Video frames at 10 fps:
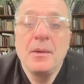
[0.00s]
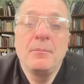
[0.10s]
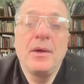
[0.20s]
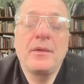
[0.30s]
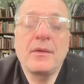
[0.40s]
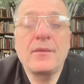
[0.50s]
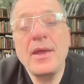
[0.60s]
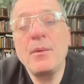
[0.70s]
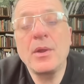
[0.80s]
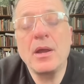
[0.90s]
But
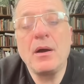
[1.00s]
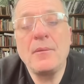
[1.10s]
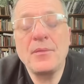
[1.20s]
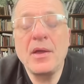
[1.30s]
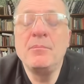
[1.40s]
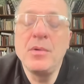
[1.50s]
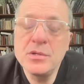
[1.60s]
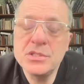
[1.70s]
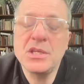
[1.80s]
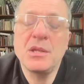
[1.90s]
there we are, a
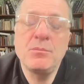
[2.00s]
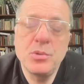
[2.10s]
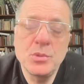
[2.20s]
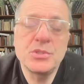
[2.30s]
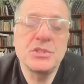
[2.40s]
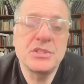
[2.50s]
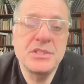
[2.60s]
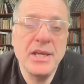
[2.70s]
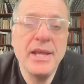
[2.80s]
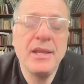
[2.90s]
most important
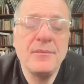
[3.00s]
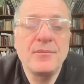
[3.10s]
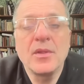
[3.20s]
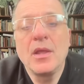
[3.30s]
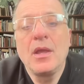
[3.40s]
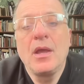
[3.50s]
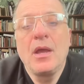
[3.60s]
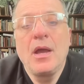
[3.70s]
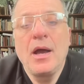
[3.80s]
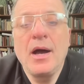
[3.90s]
day.
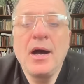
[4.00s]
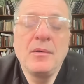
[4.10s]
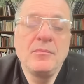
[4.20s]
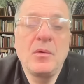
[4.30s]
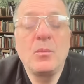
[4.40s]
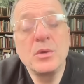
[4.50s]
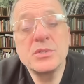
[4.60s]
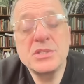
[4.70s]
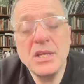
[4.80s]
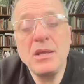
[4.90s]
We'll
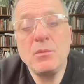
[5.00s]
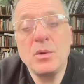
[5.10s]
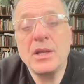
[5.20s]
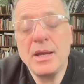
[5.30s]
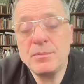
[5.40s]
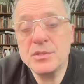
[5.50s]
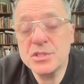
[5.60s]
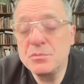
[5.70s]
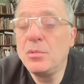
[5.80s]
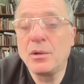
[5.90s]
see what happens
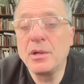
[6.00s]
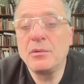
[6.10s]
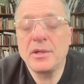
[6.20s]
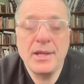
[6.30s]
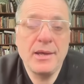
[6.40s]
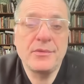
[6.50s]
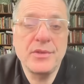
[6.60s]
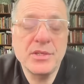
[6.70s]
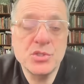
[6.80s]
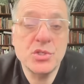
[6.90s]
tomorrow and how
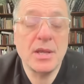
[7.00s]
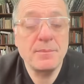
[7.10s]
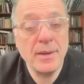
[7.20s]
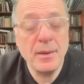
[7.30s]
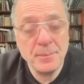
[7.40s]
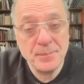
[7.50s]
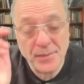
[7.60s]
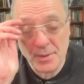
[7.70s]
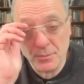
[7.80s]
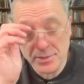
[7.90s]
things shape up,
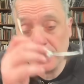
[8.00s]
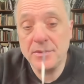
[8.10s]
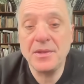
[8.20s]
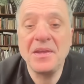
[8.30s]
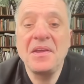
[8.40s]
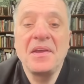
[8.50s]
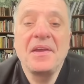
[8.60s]
and whether the